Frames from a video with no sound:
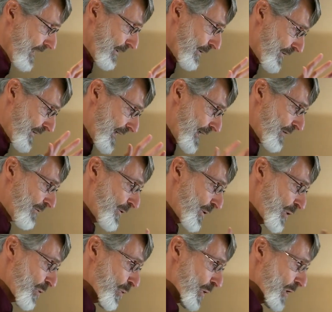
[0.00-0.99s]
We thank you for
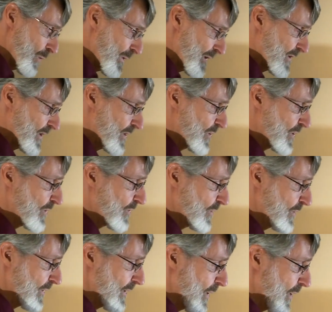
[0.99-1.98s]
your word, which is your
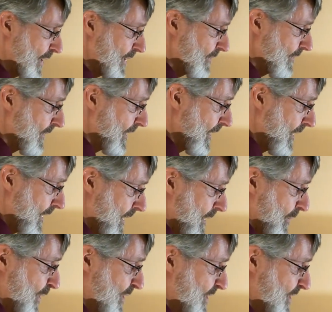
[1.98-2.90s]
truth, Lord. We're